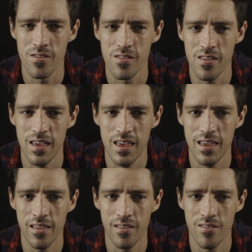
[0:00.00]

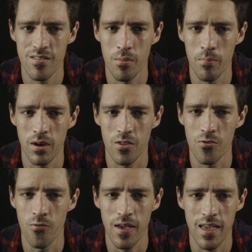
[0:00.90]
seeing
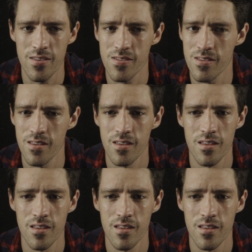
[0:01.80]
somebody's face,